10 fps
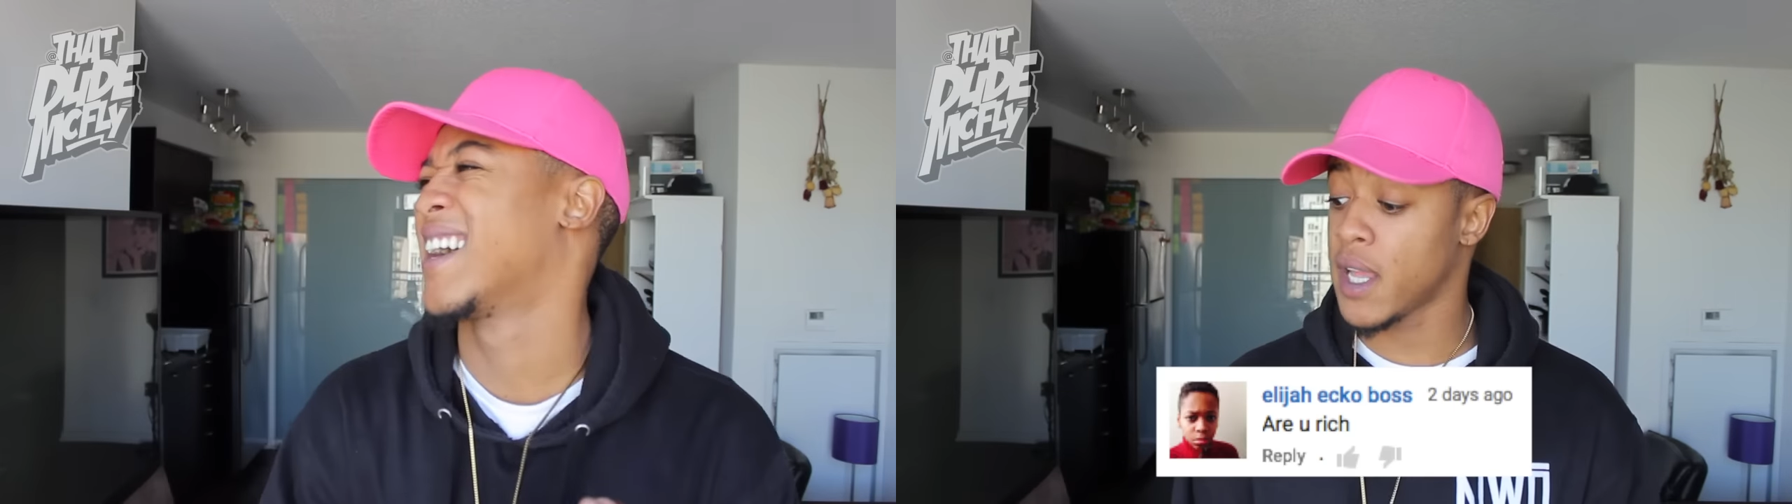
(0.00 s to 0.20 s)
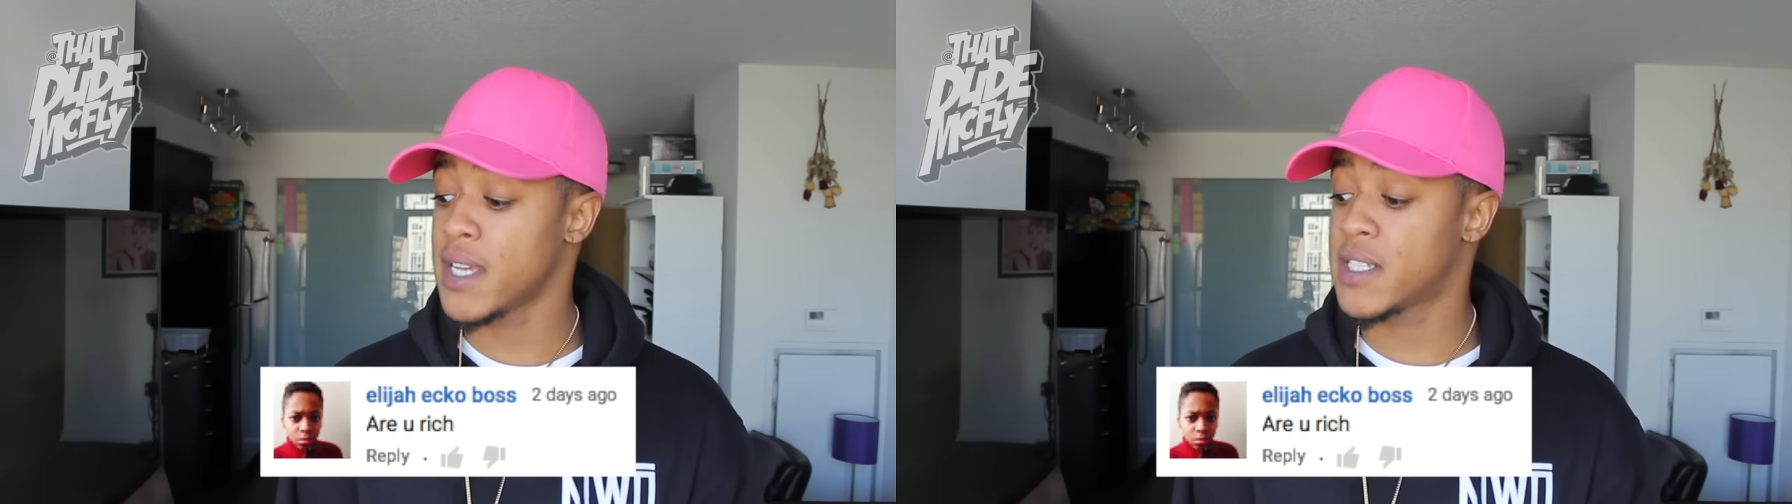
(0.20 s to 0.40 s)

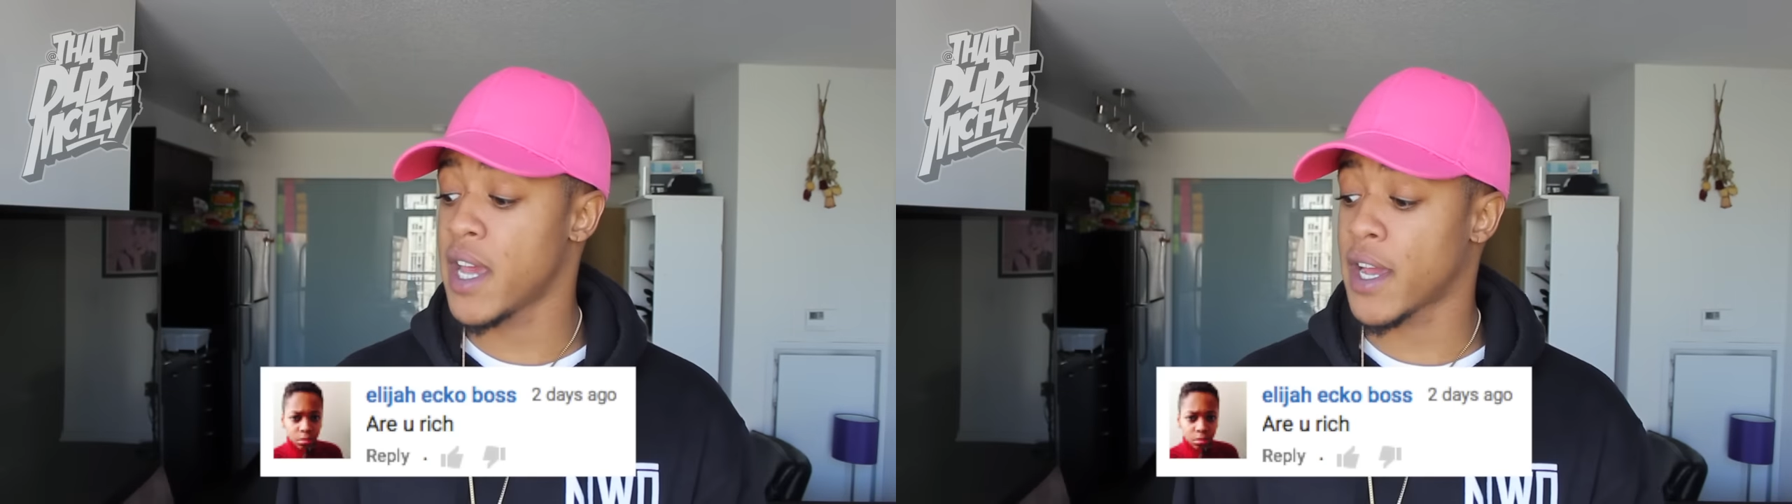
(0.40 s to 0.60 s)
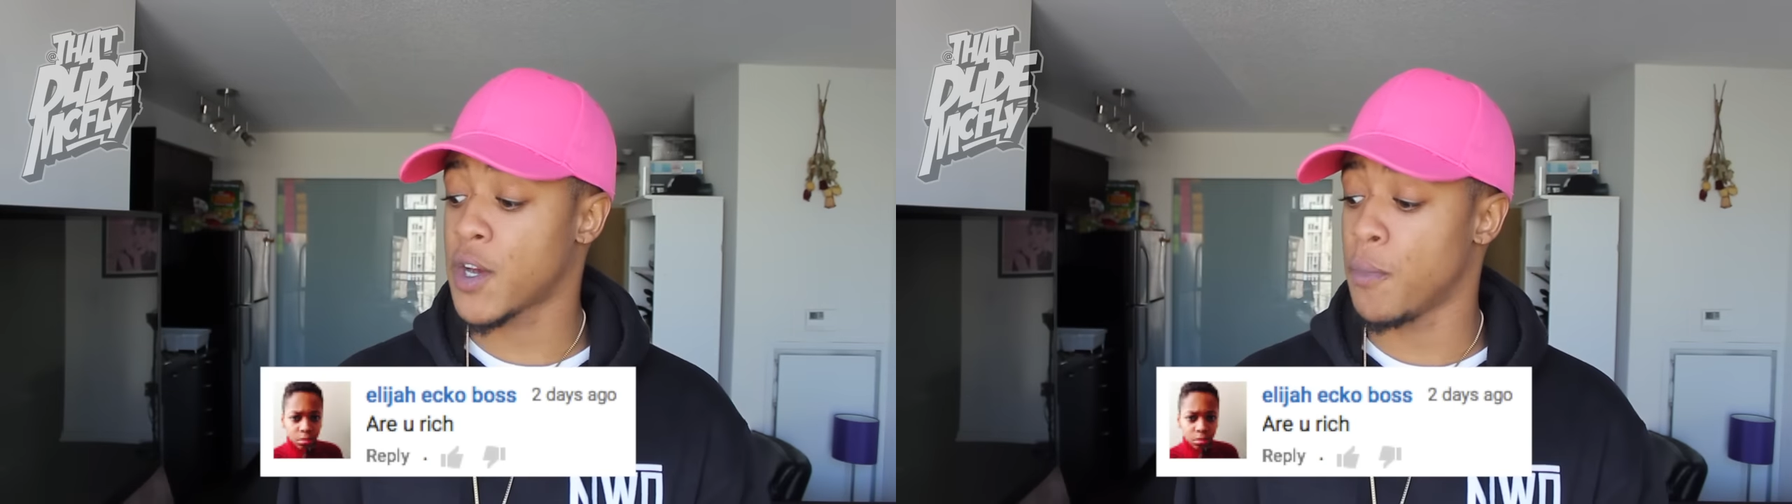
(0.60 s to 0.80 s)

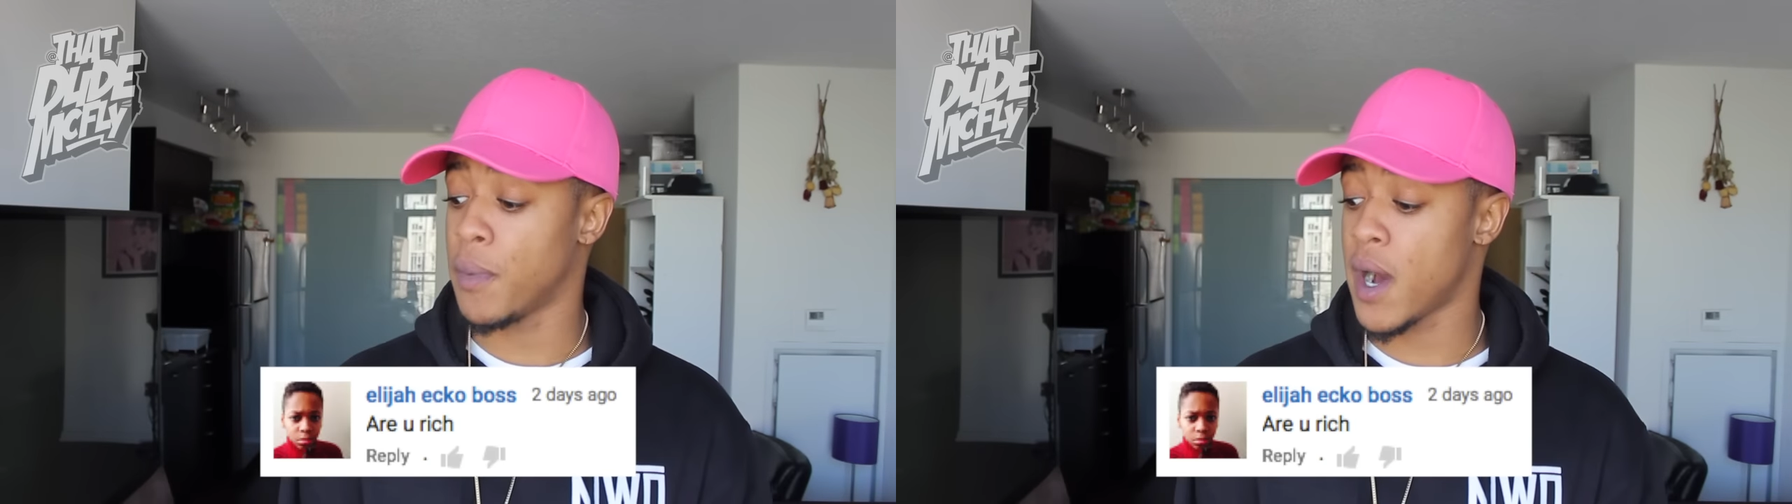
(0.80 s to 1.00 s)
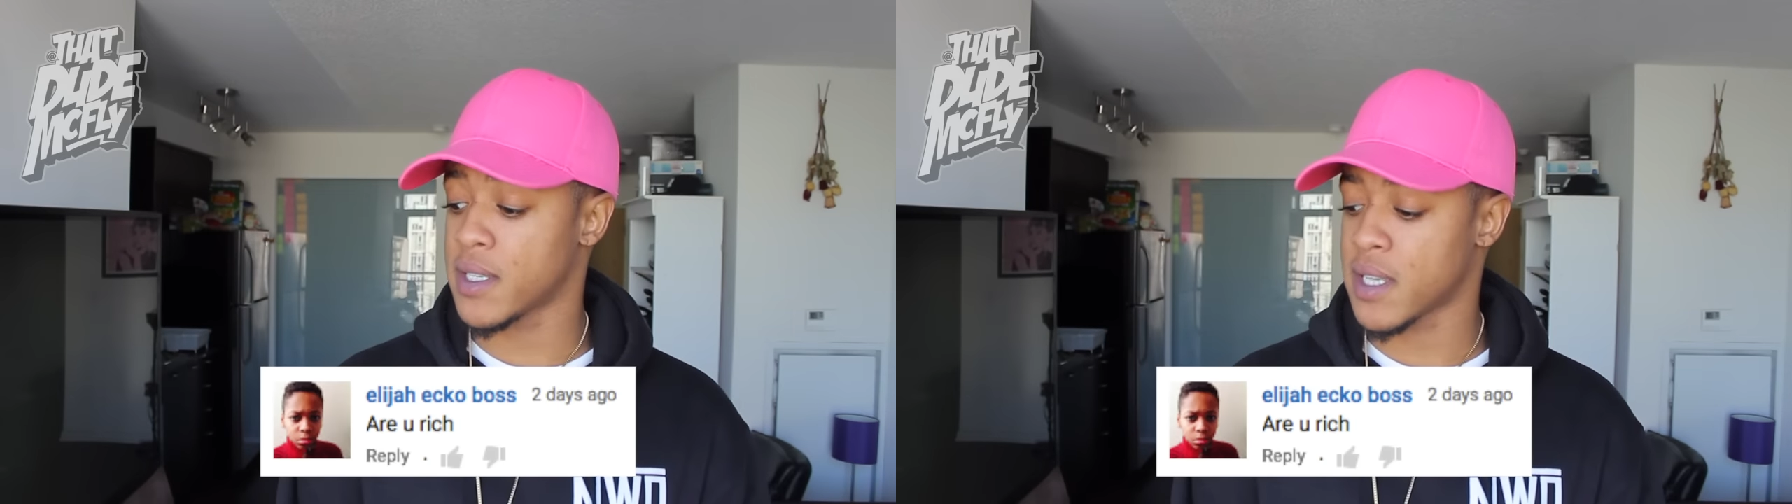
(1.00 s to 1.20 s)
Elijah Echo
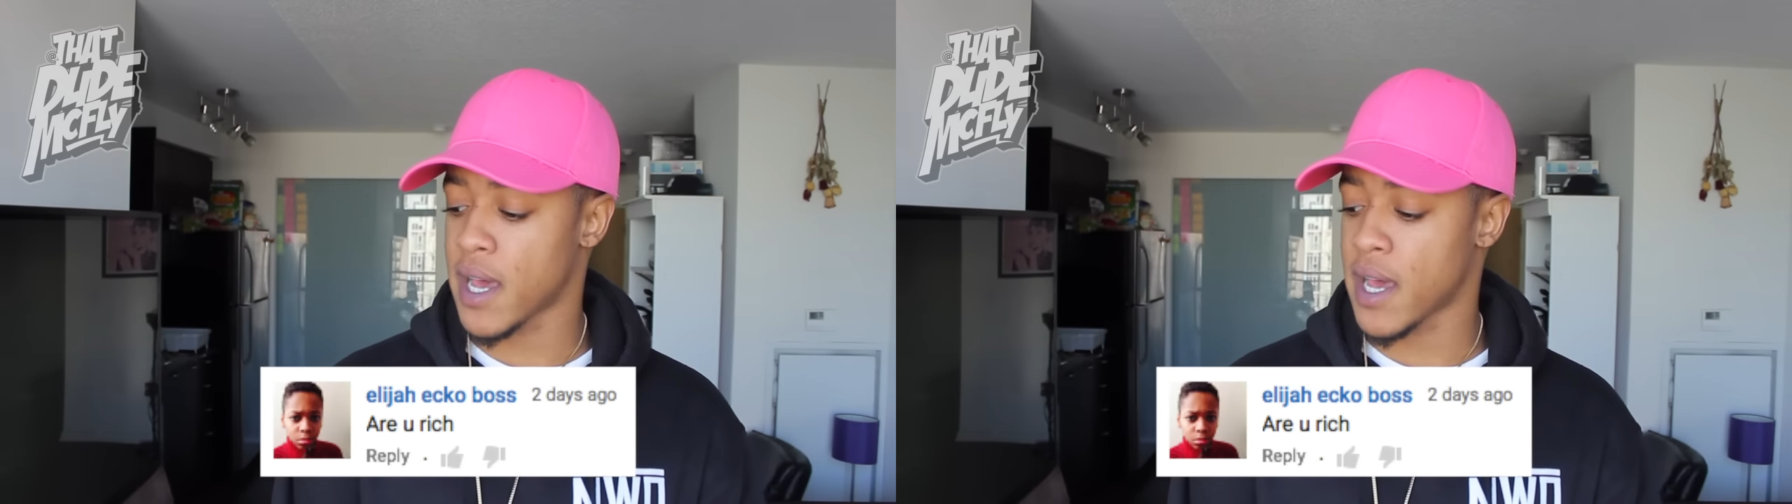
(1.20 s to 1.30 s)
Boss